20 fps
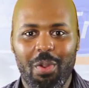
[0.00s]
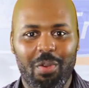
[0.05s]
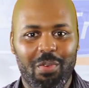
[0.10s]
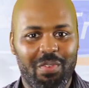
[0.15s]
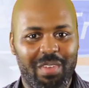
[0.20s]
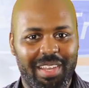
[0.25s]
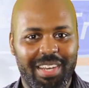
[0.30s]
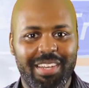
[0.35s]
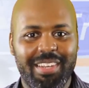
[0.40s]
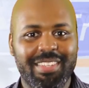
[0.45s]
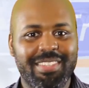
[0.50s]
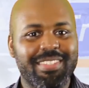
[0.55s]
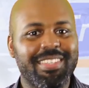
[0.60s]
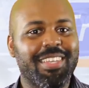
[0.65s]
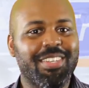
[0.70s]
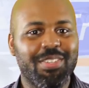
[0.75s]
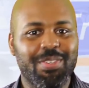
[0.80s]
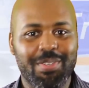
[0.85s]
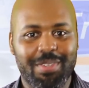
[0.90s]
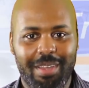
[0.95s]
ready to
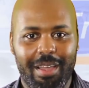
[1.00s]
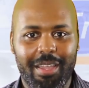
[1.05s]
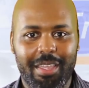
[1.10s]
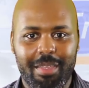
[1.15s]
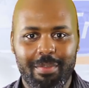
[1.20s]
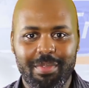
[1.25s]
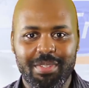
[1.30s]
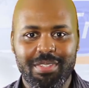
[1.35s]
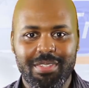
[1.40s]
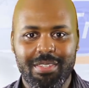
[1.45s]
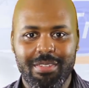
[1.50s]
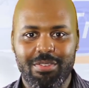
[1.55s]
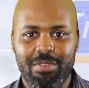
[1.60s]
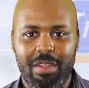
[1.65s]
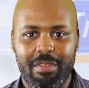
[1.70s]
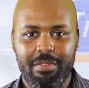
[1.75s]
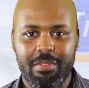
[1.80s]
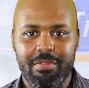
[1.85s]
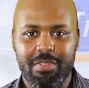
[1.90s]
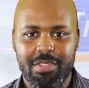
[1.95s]
send your documents to
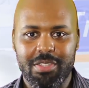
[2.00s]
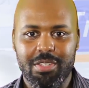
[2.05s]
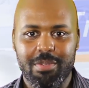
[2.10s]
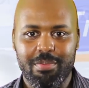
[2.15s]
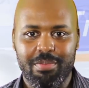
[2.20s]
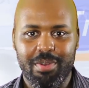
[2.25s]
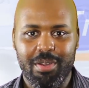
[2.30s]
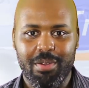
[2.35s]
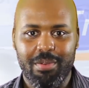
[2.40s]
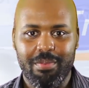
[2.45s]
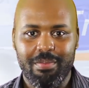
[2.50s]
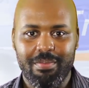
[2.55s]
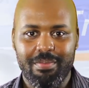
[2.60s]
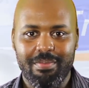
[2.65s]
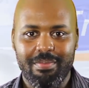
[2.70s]
Travel Visa Pro.